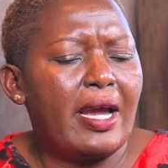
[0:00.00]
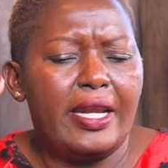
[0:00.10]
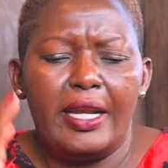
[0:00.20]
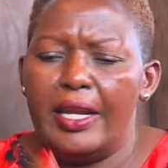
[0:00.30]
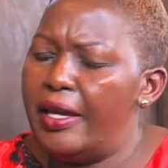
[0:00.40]

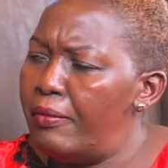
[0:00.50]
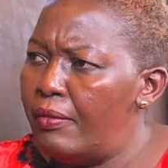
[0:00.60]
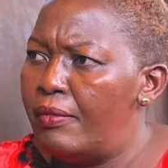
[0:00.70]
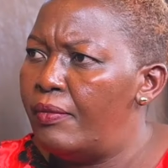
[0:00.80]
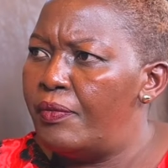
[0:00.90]
name.
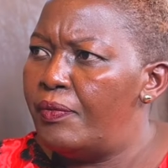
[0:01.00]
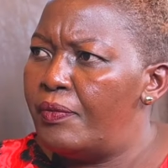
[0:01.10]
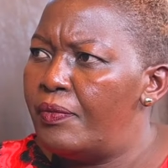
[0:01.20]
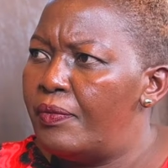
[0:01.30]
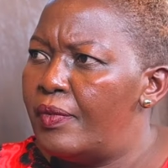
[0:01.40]

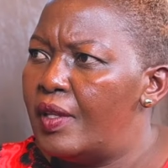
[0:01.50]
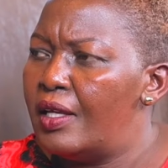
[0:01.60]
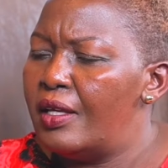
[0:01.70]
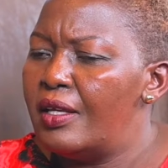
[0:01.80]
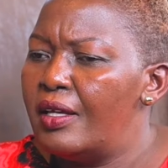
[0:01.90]

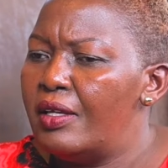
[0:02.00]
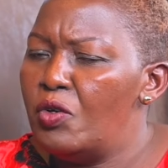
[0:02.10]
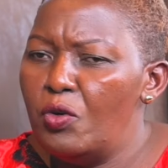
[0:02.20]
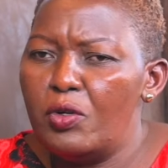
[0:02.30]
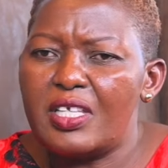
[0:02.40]
You
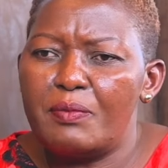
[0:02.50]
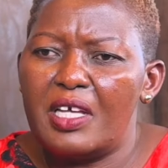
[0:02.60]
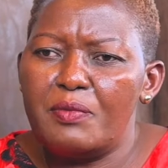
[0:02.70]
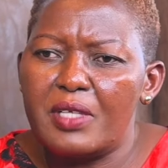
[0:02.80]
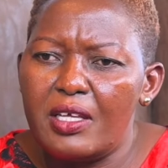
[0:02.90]
know,
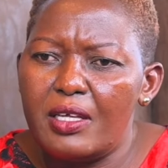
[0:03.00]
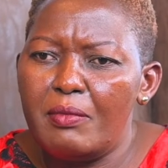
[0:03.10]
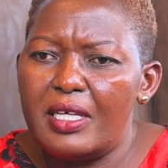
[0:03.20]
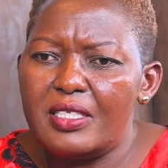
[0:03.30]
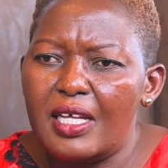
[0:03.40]
sometimes I
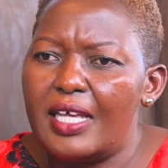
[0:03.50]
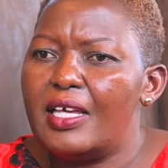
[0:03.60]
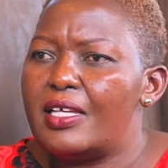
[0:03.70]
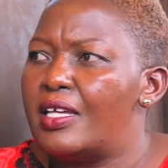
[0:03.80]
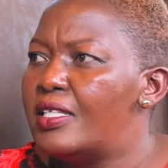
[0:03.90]
imagine higher.